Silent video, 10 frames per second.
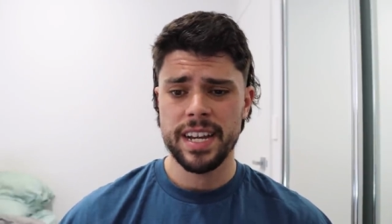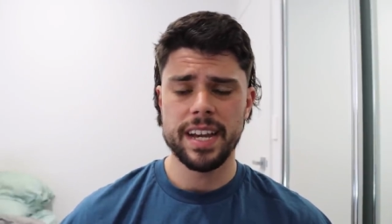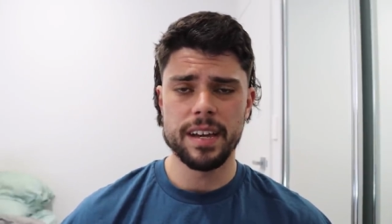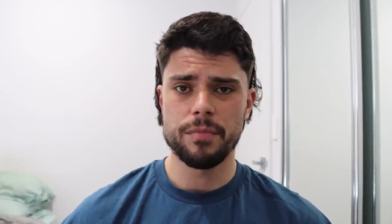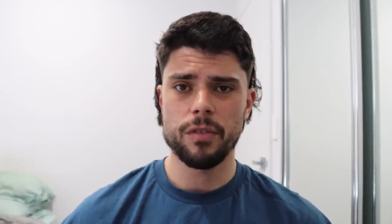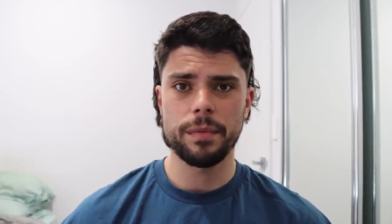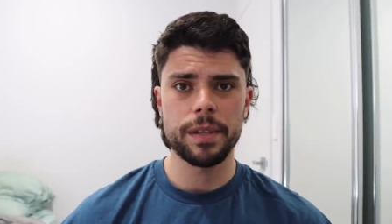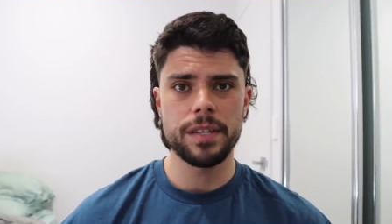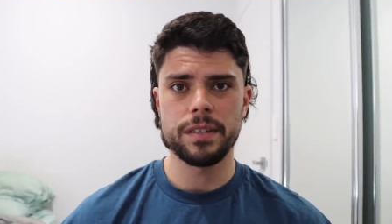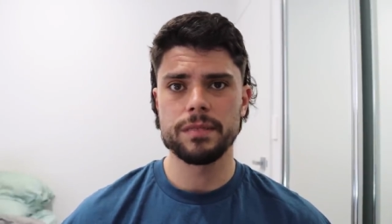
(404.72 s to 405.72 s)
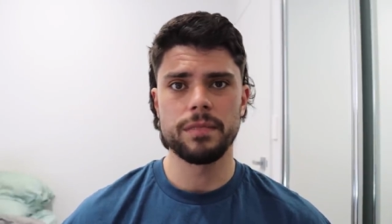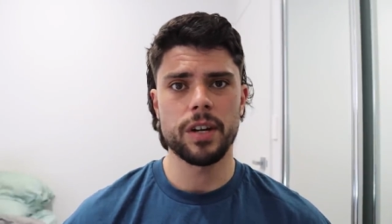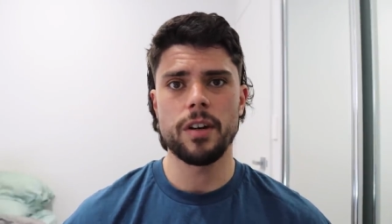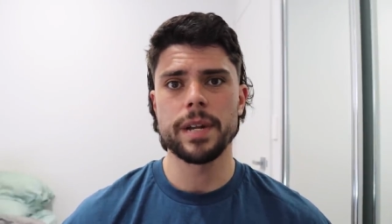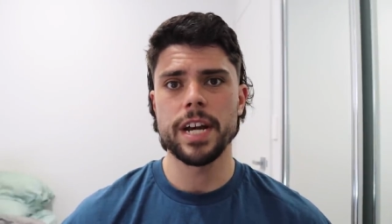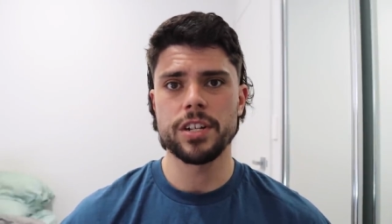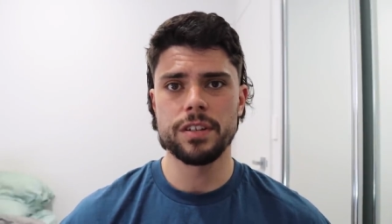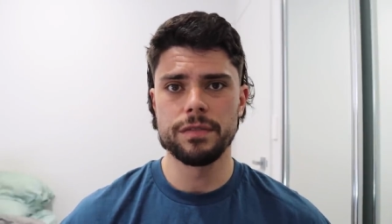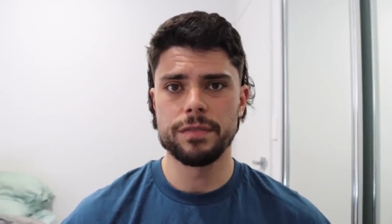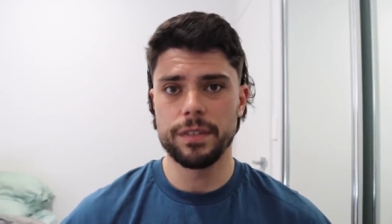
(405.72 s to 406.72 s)
And probably a
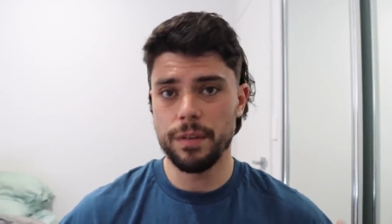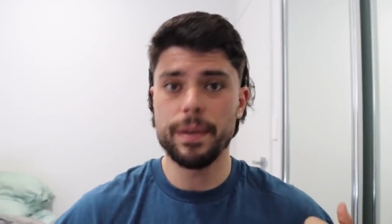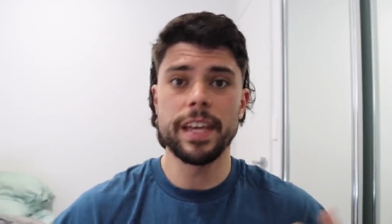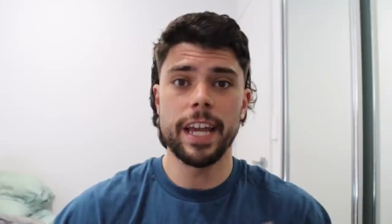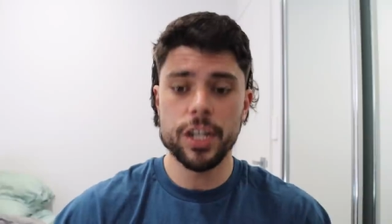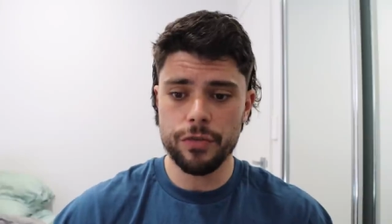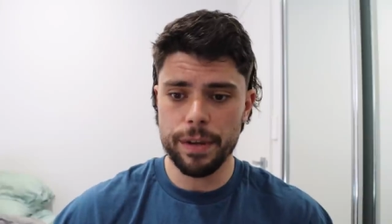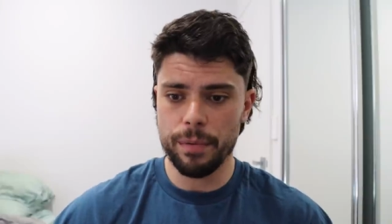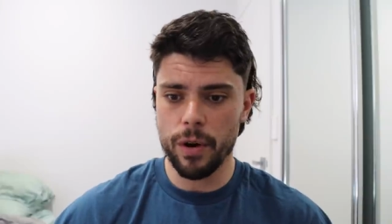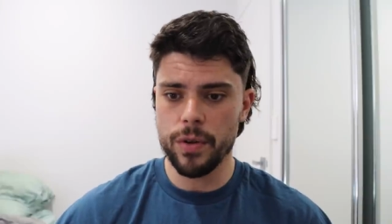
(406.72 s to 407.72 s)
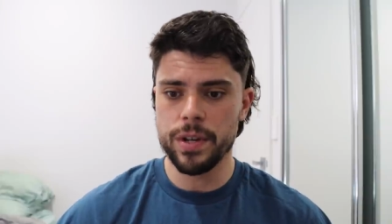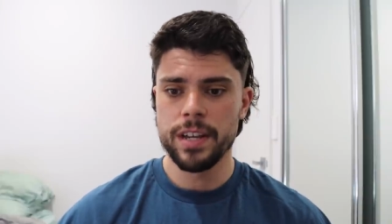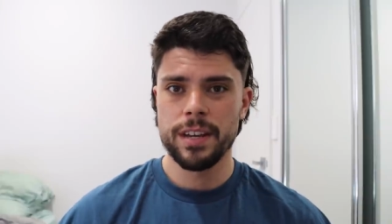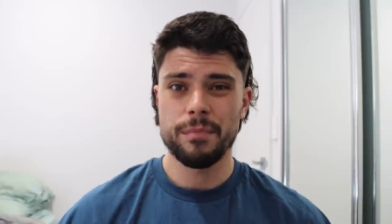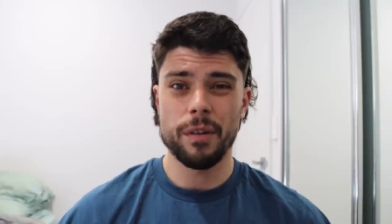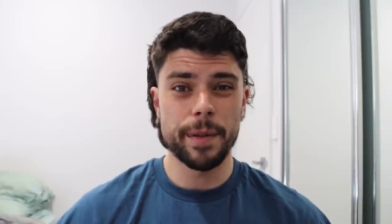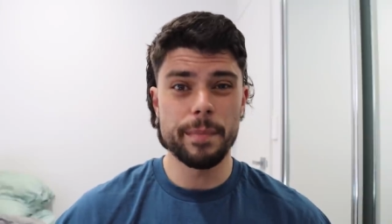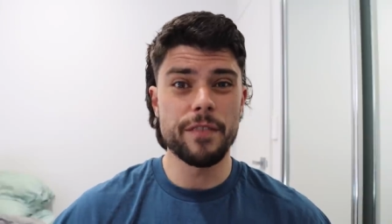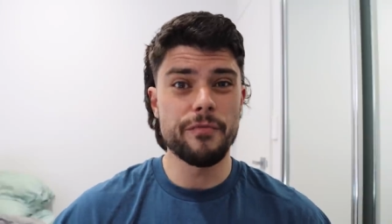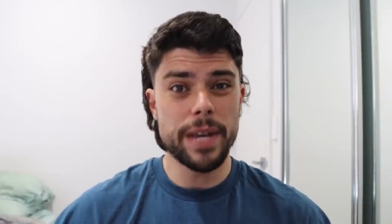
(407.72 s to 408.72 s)
combination of you know, being injury prone, probably a
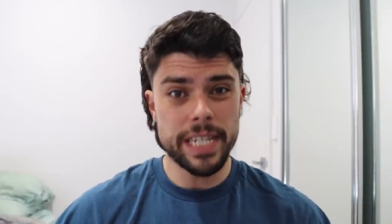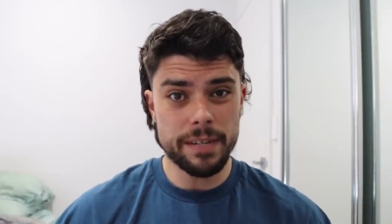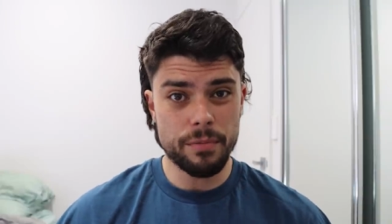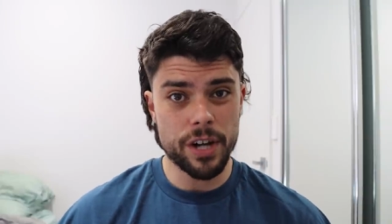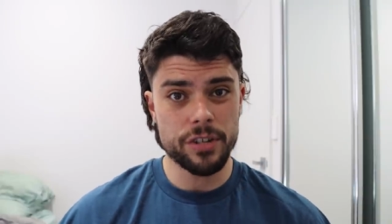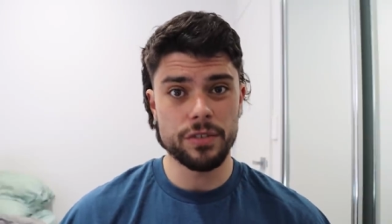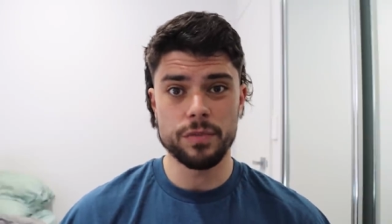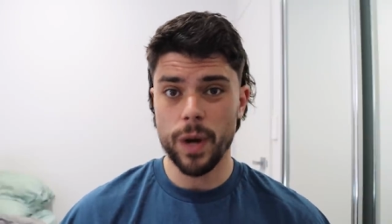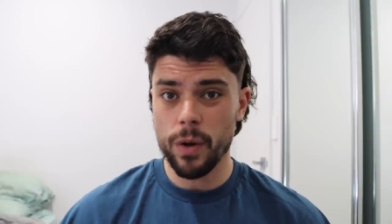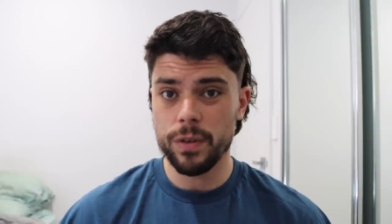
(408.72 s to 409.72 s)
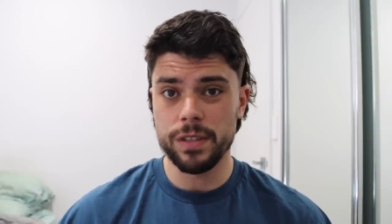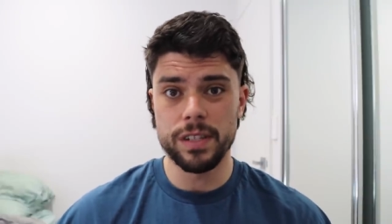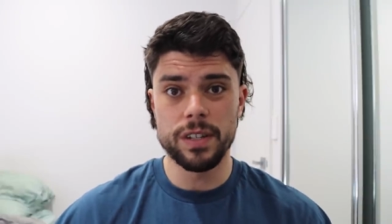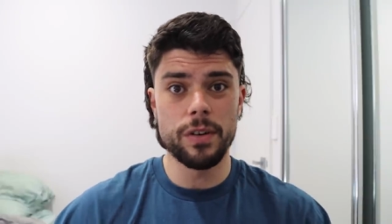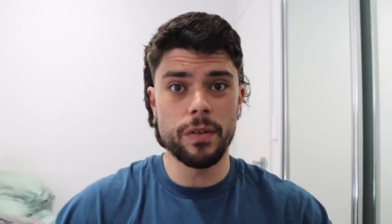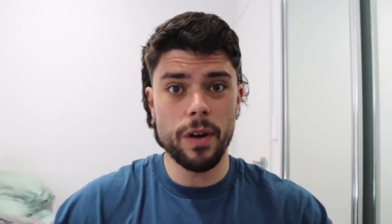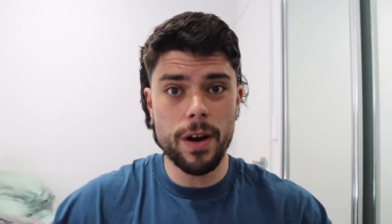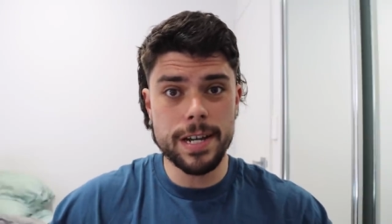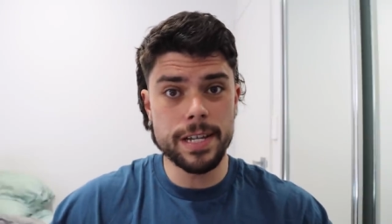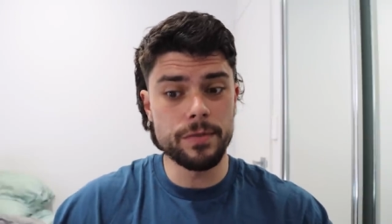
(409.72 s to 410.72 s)
bit of media pressure as well because of the
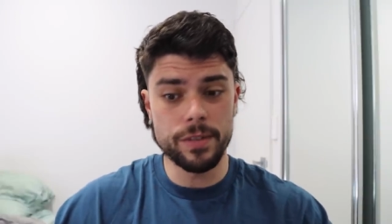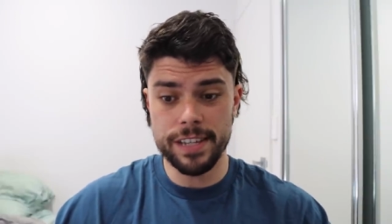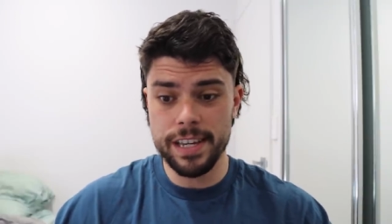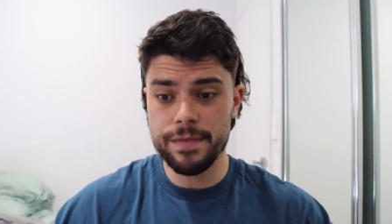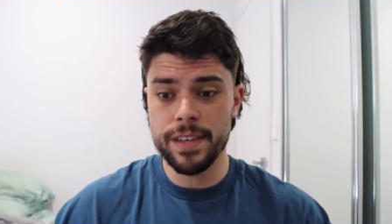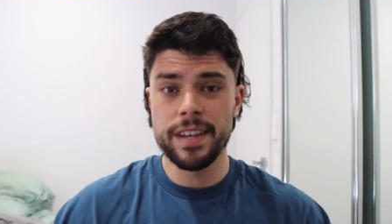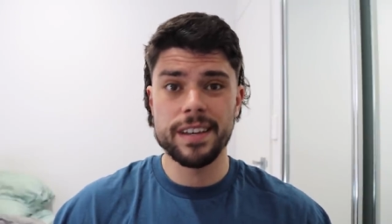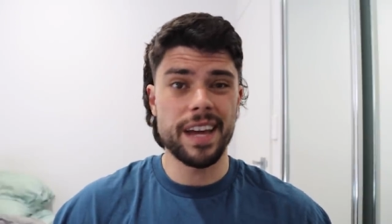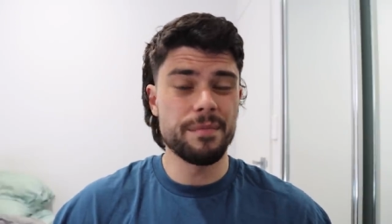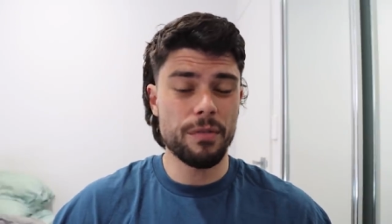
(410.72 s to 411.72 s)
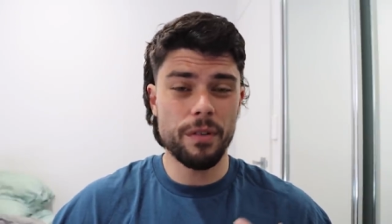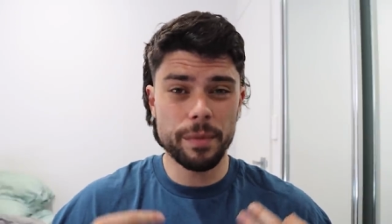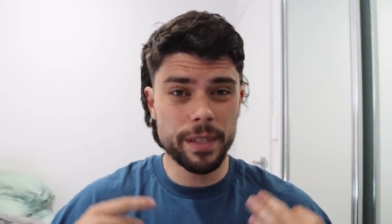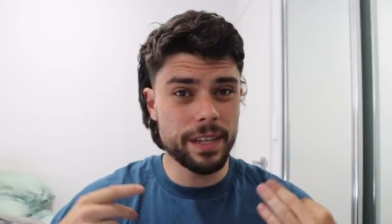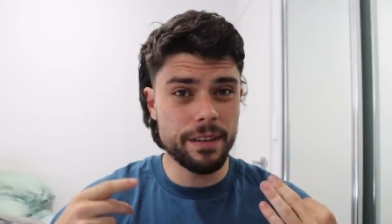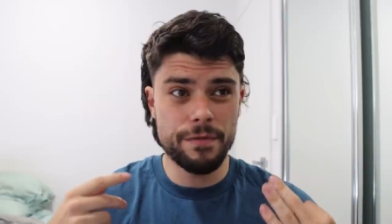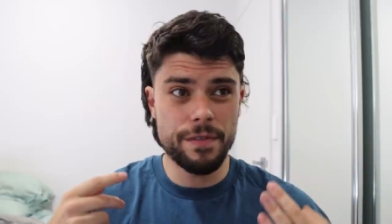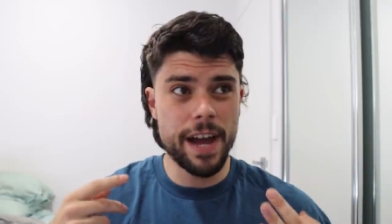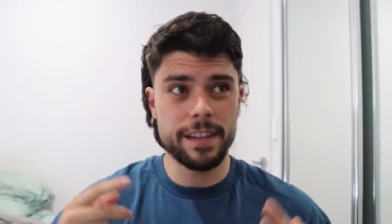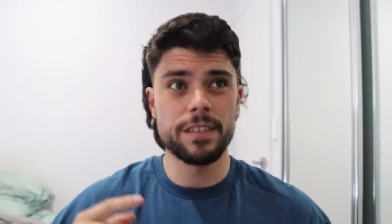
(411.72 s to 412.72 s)
notoriety he received, and probably
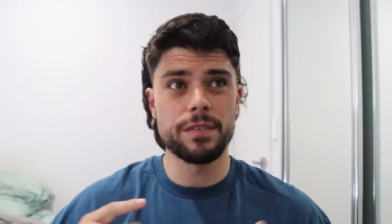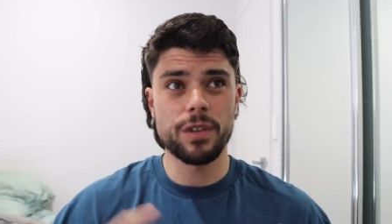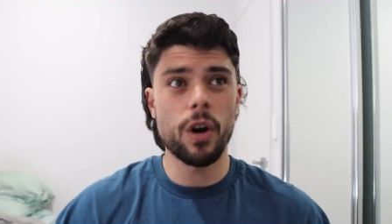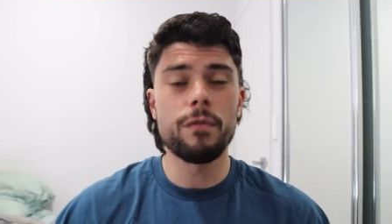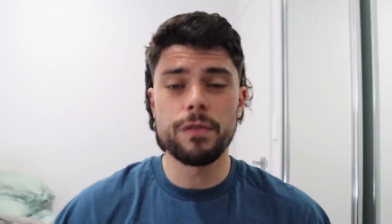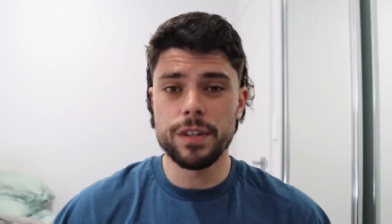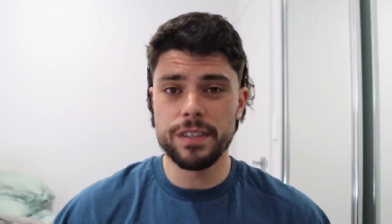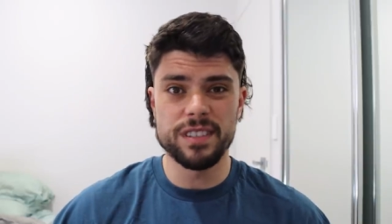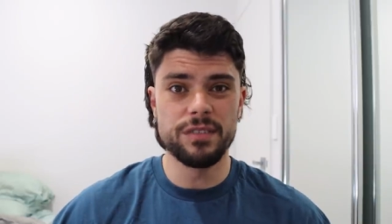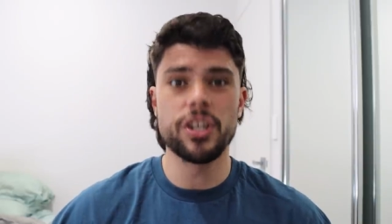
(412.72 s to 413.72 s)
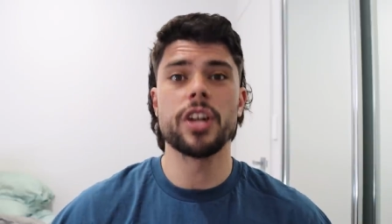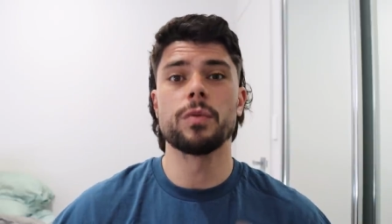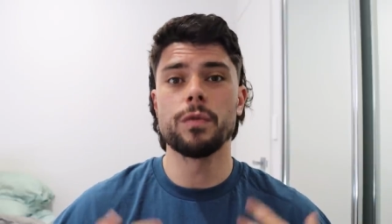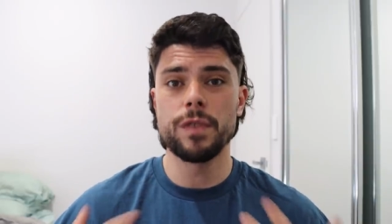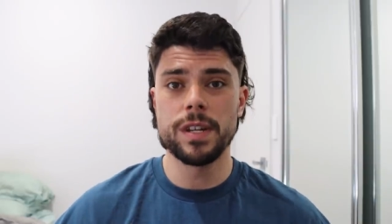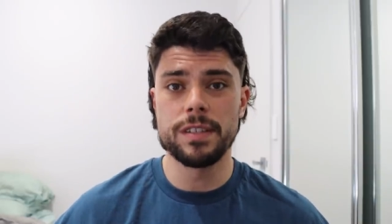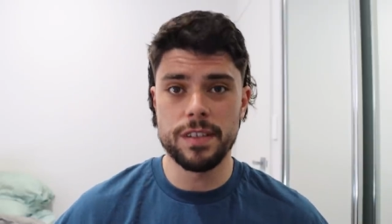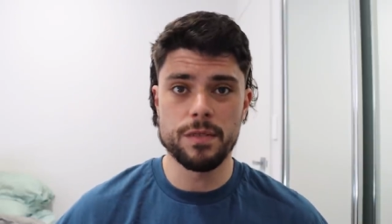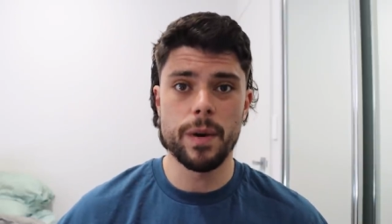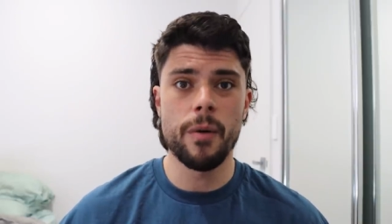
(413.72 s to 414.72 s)
factors of confidence and general fitness
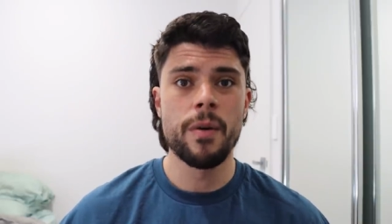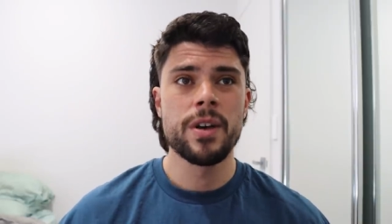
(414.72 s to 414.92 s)
as well well,